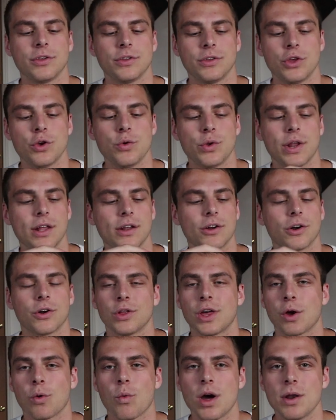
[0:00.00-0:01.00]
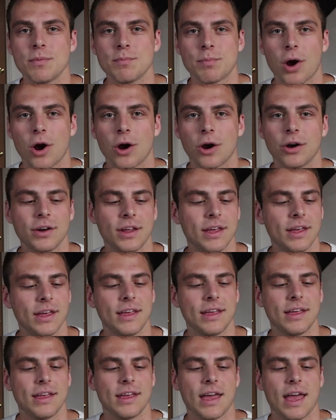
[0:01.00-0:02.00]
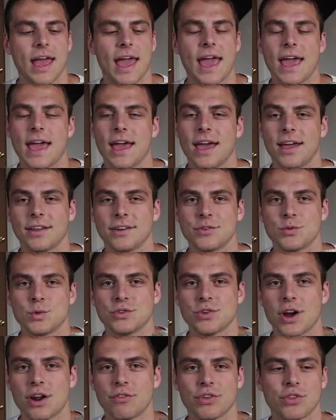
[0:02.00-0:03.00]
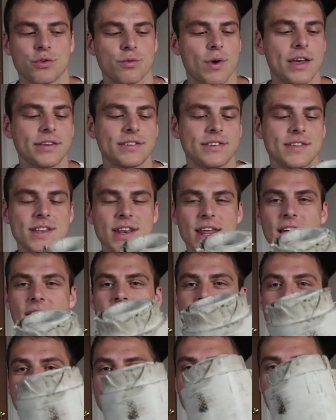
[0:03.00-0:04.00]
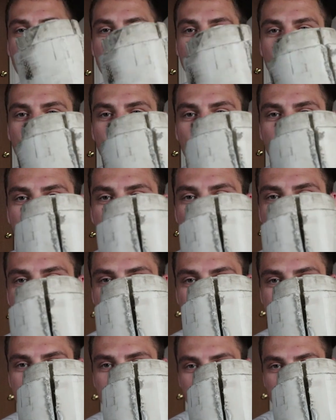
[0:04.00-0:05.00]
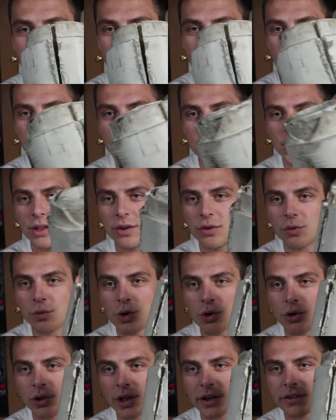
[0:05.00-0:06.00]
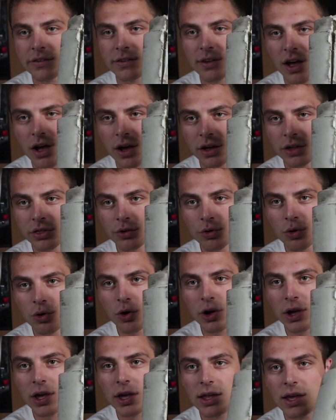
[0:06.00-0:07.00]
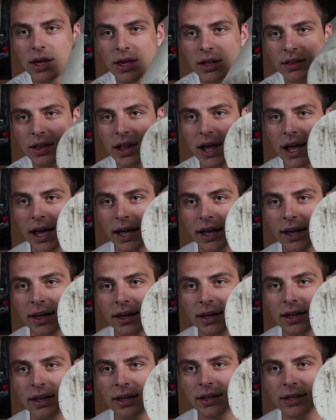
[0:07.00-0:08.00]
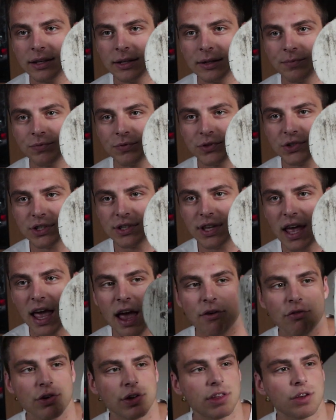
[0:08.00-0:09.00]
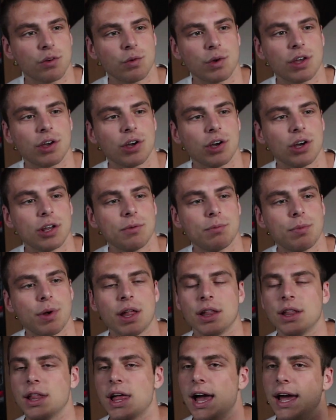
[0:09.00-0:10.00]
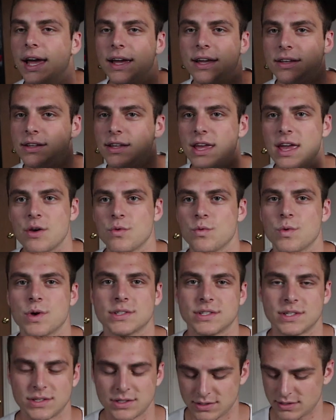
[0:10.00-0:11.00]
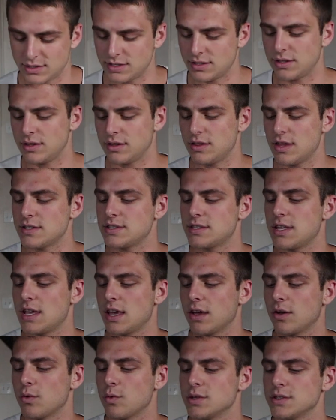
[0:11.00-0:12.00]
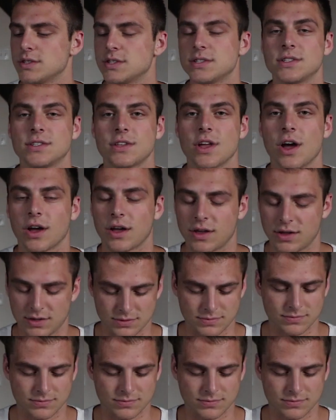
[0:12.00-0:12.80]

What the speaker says: unit, or like one part, and we tried for the rest of the day to try to crack this thing open. We were like sawing through it and like just everything we could, but like it wasn't, this thing was stuck